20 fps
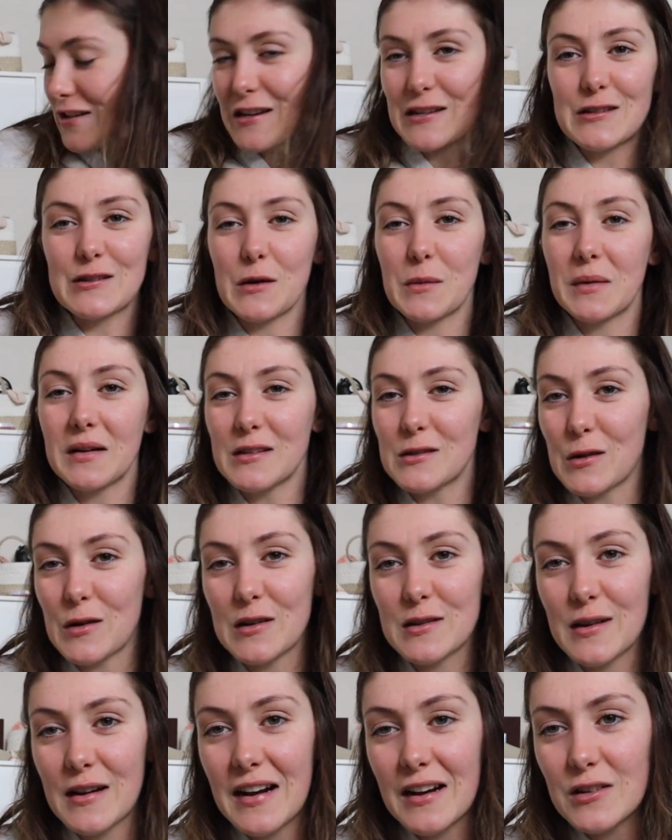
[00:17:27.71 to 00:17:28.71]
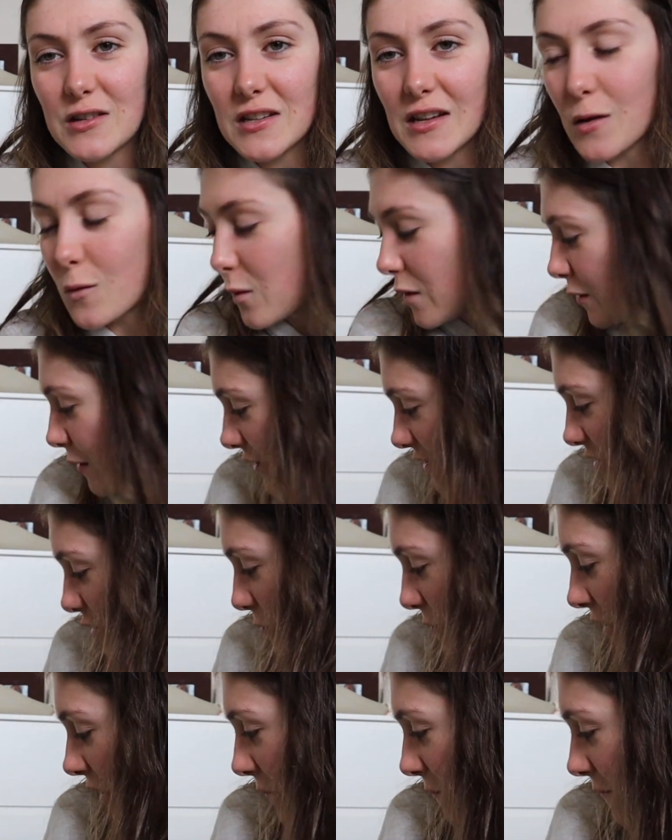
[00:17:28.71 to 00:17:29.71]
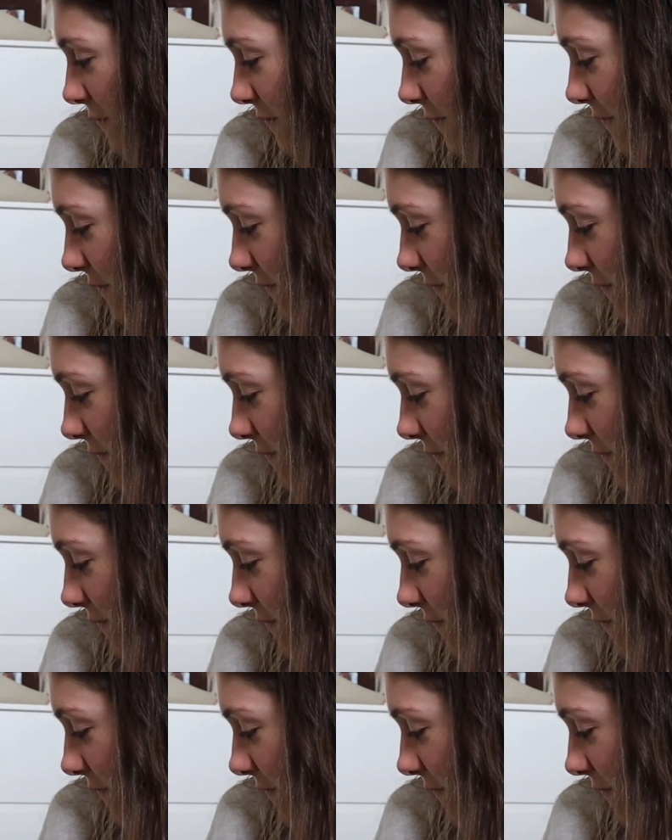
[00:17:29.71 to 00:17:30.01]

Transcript: she has so many toys right now. She's like, what do I do, mom?